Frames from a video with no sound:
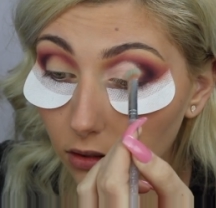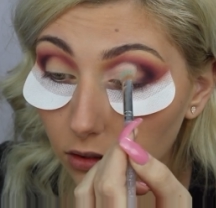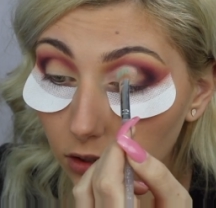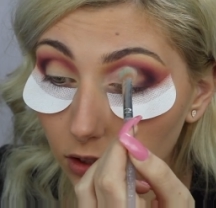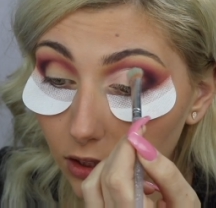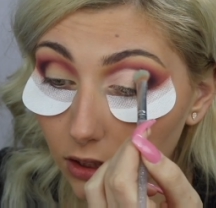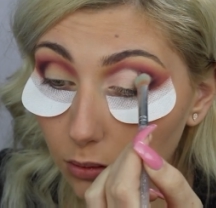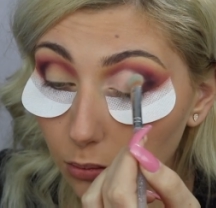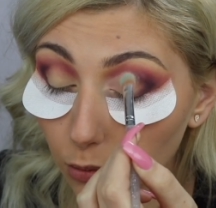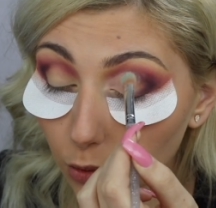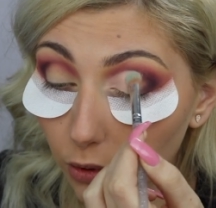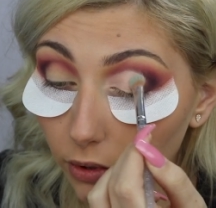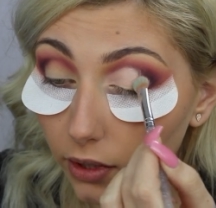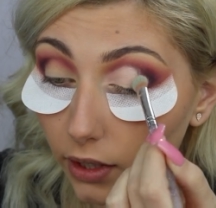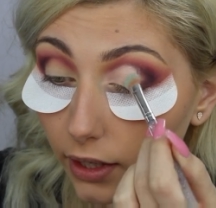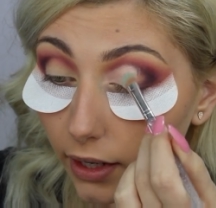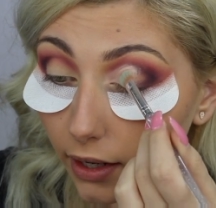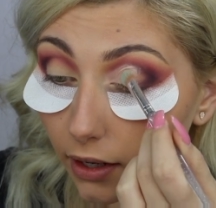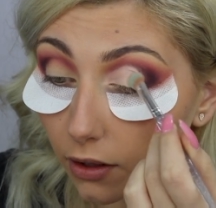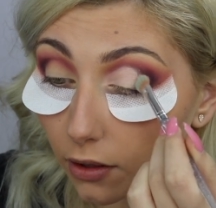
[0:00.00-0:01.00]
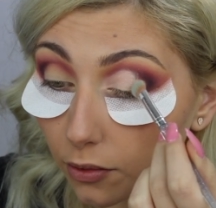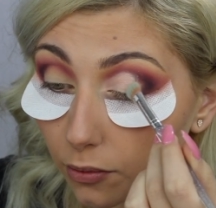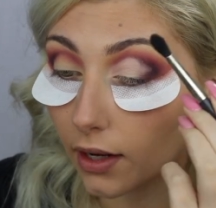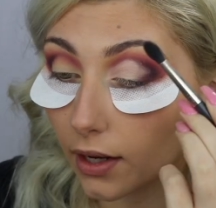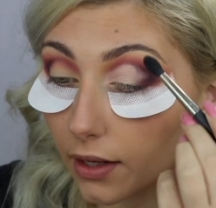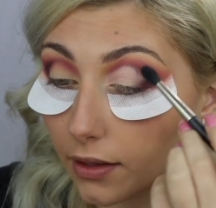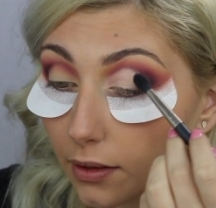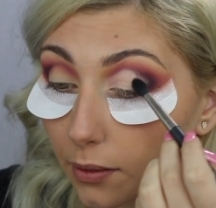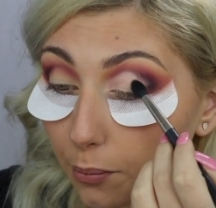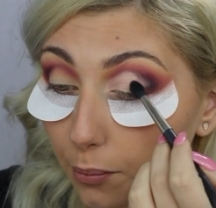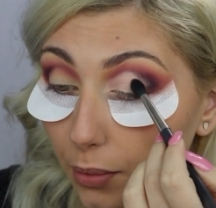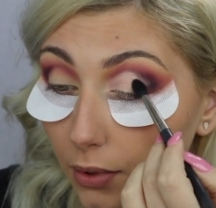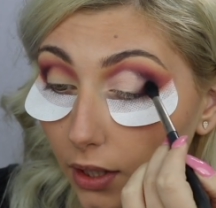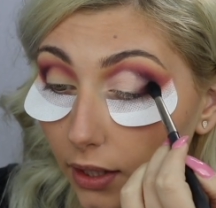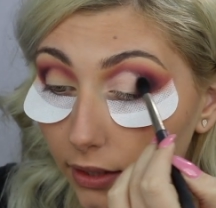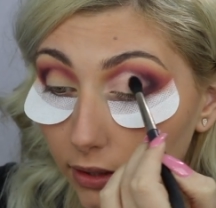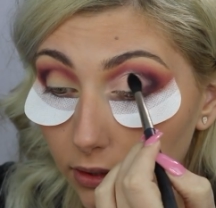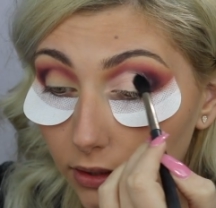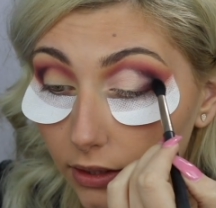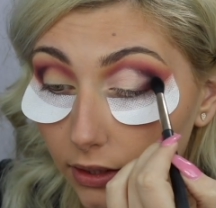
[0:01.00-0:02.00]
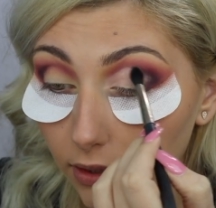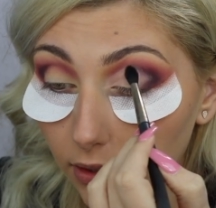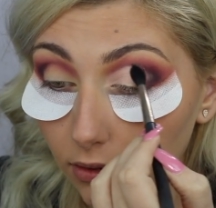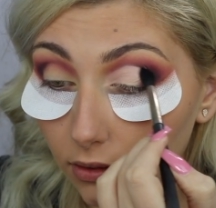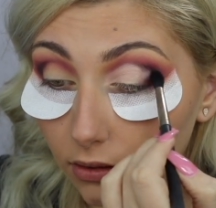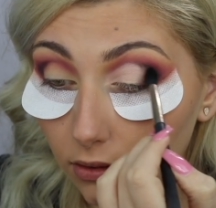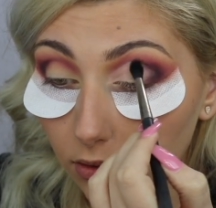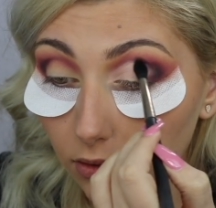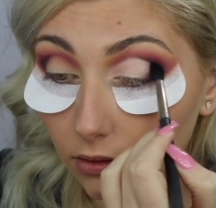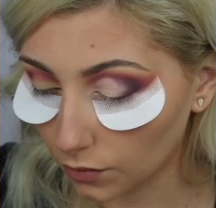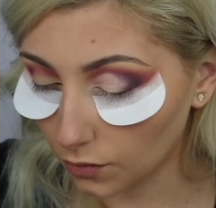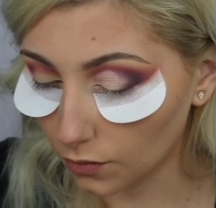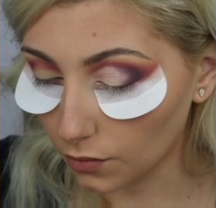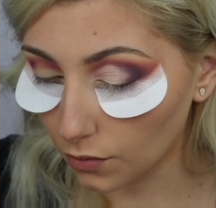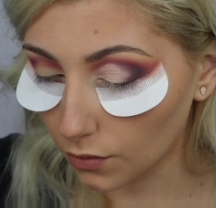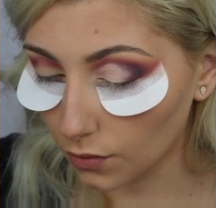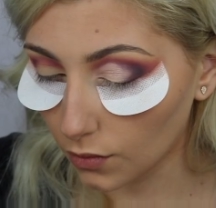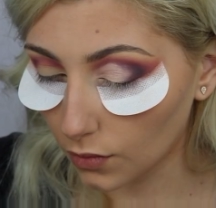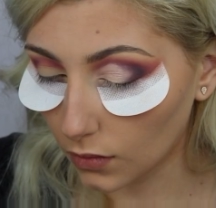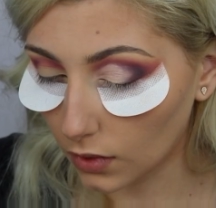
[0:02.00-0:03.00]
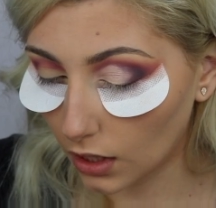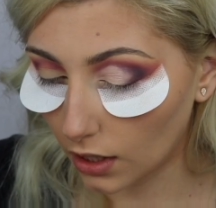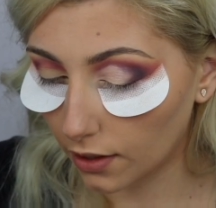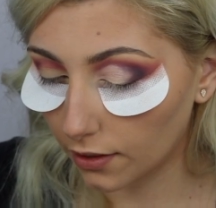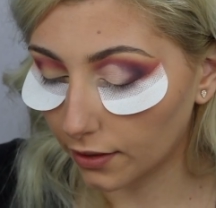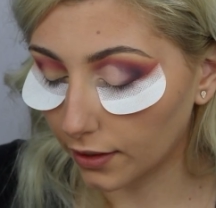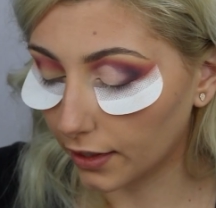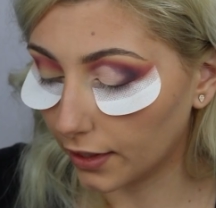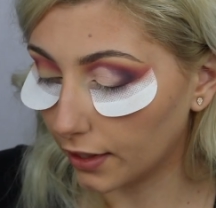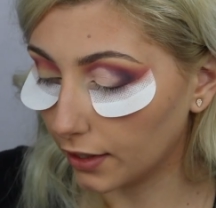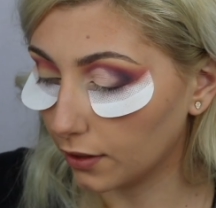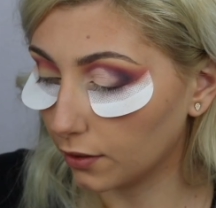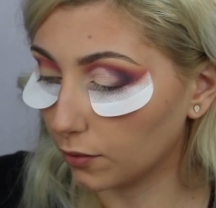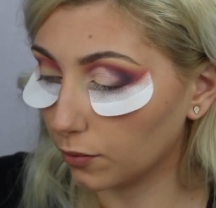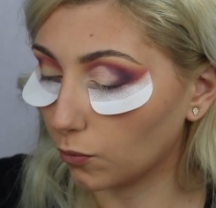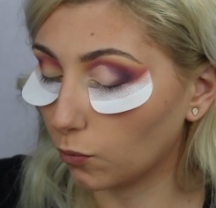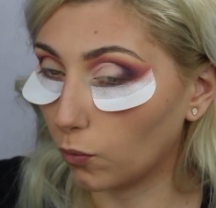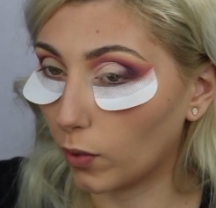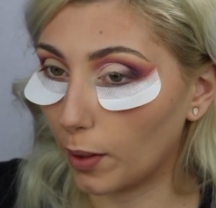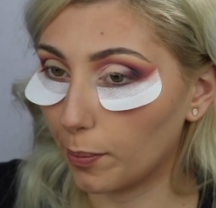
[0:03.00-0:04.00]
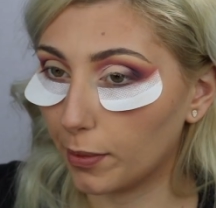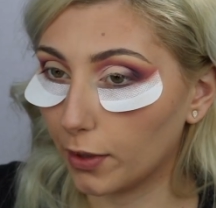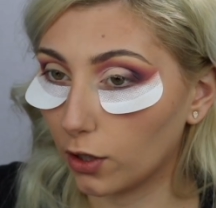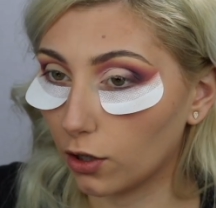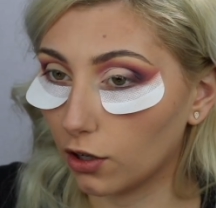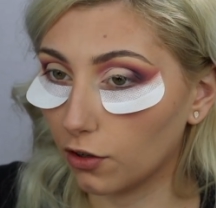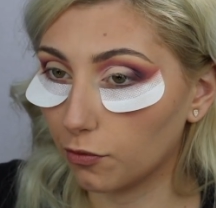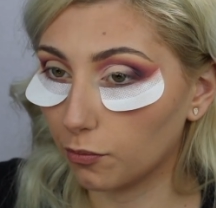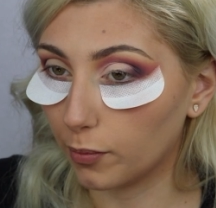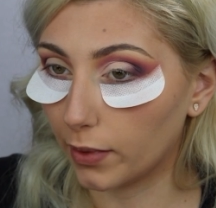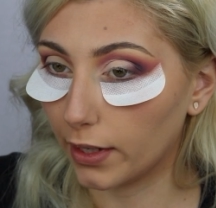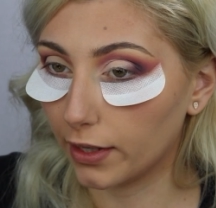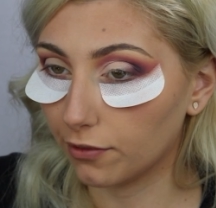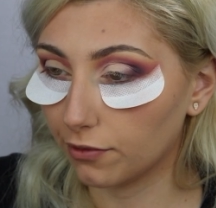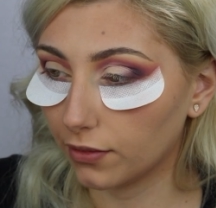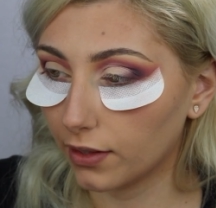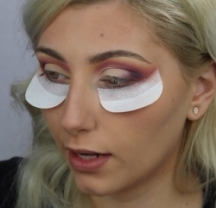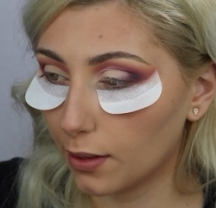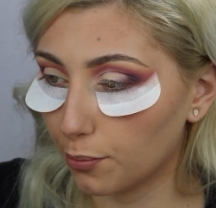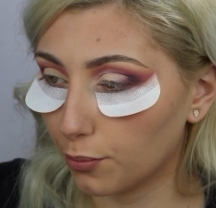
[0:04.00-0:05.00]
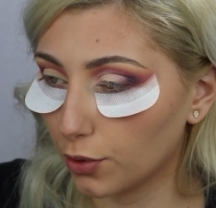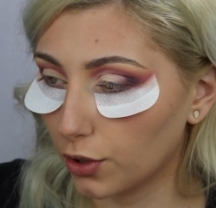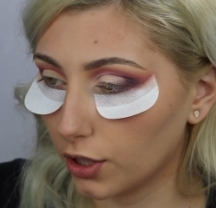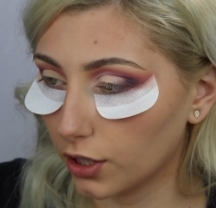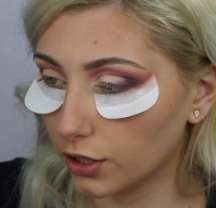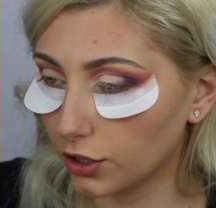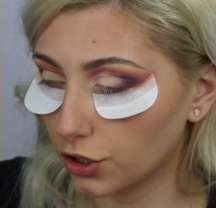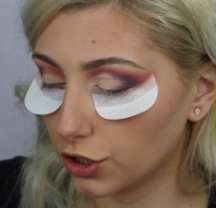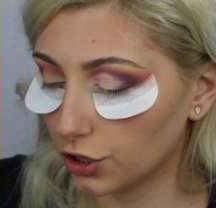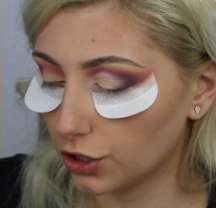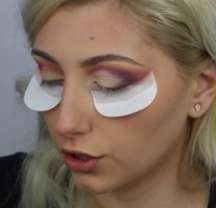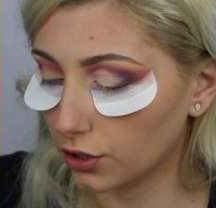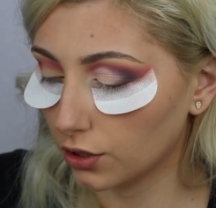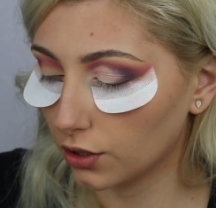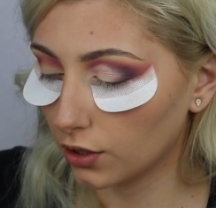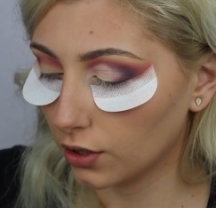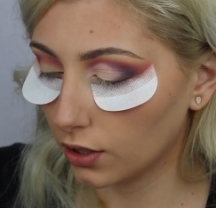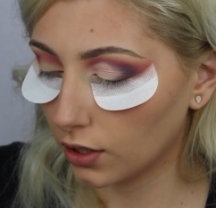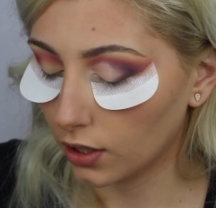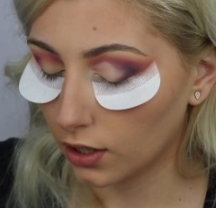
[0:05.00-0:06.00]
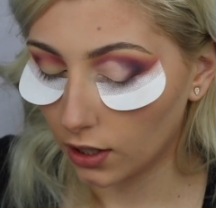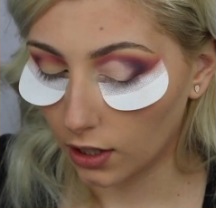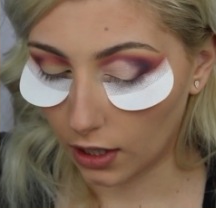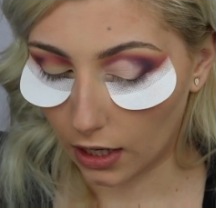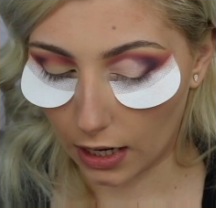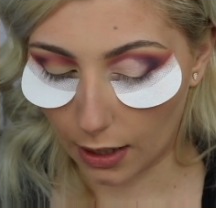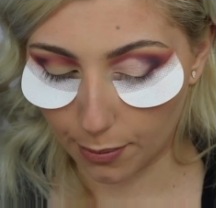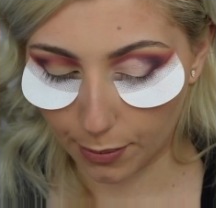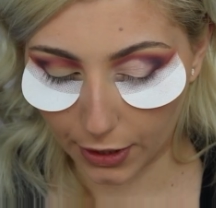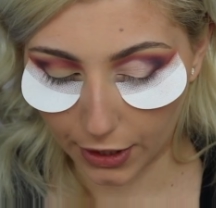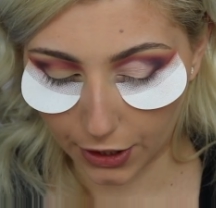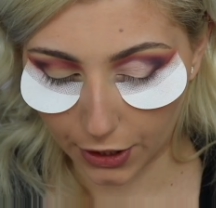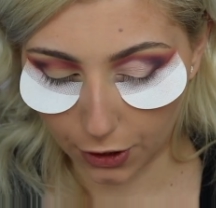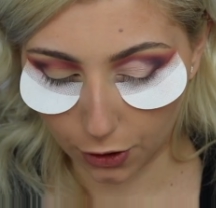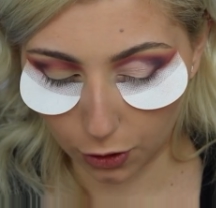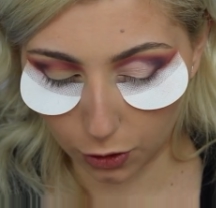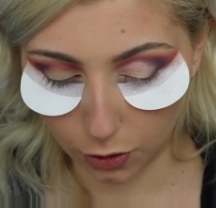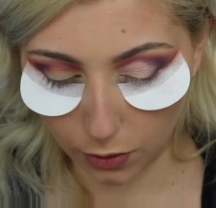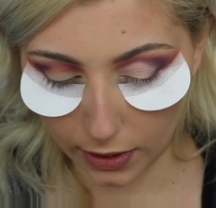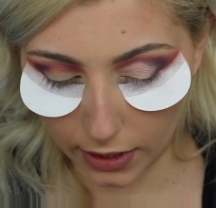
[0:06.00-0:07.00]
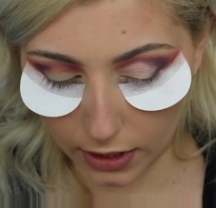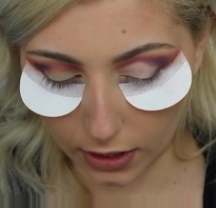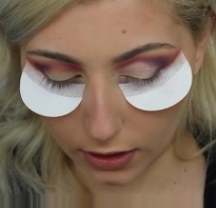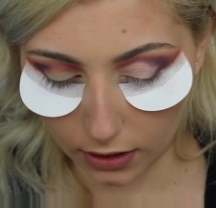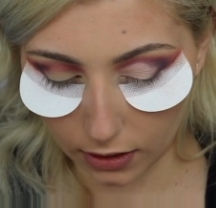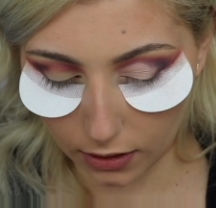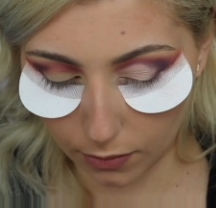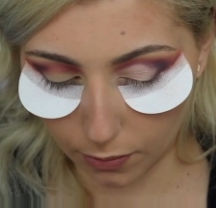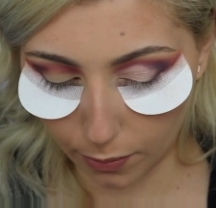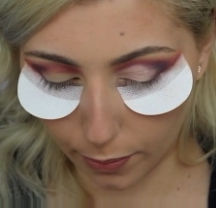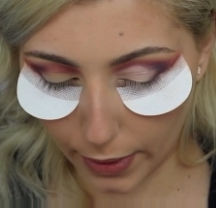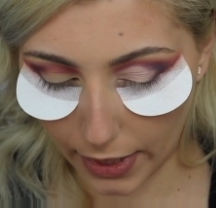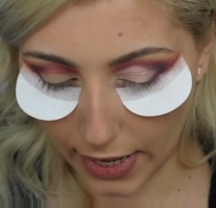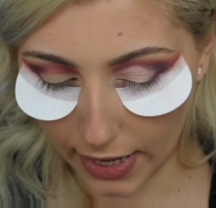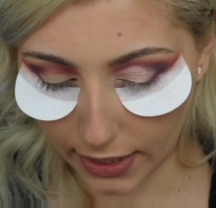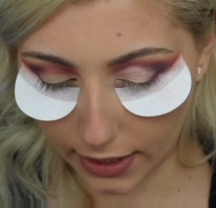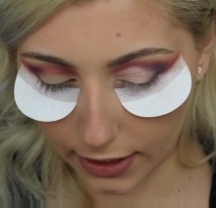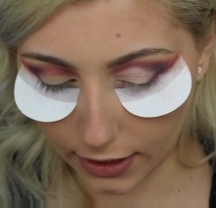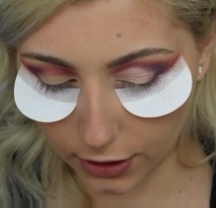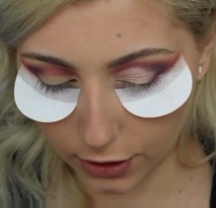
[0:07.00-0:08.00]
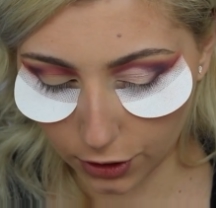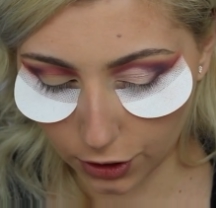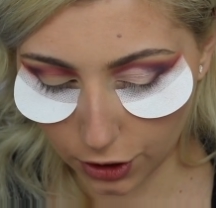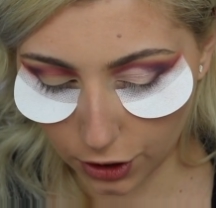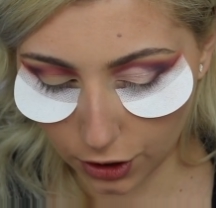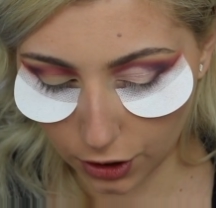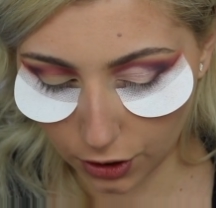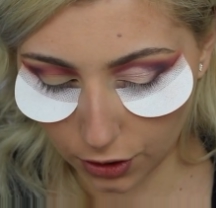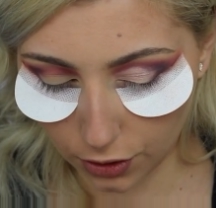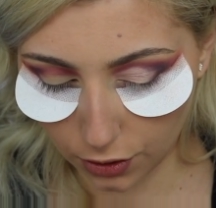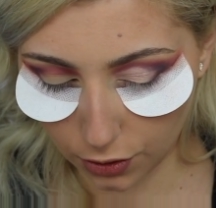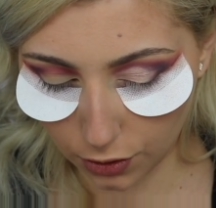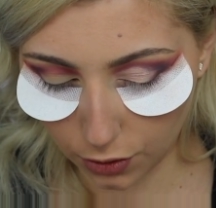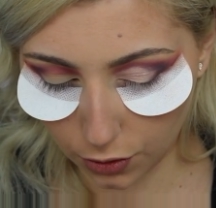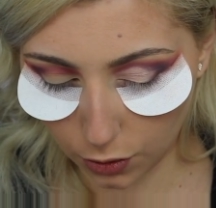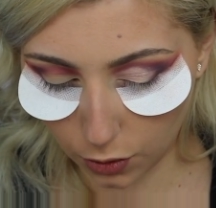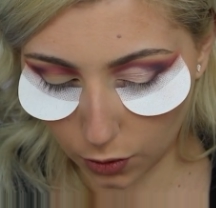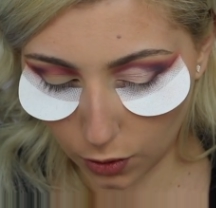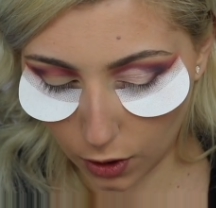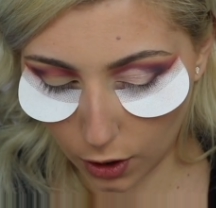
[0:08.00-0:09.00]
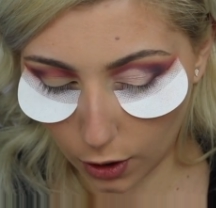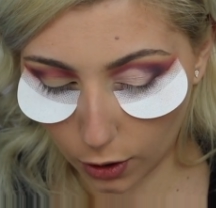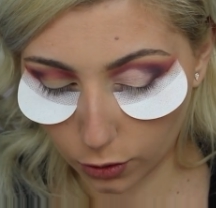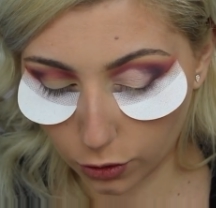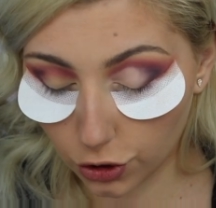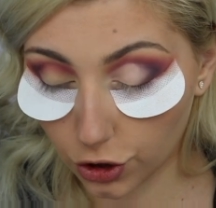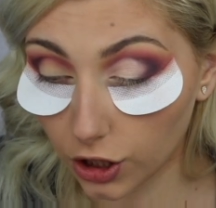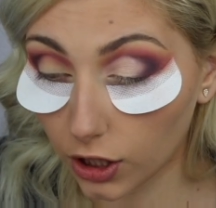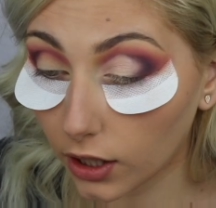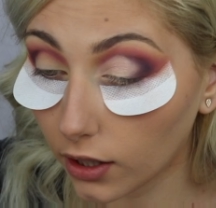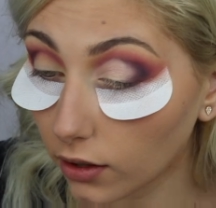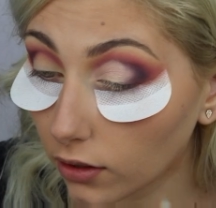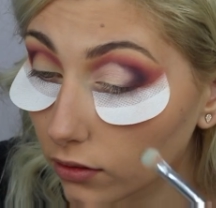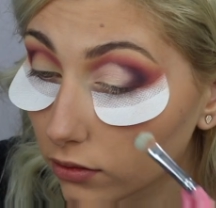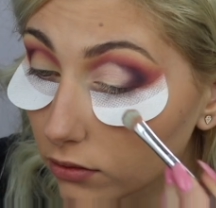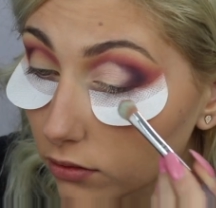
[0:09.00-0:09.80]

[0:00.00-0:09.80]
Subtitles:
Smooth it out and then blend it, and then wiping off my flat brush, I'm gonna go back into OG,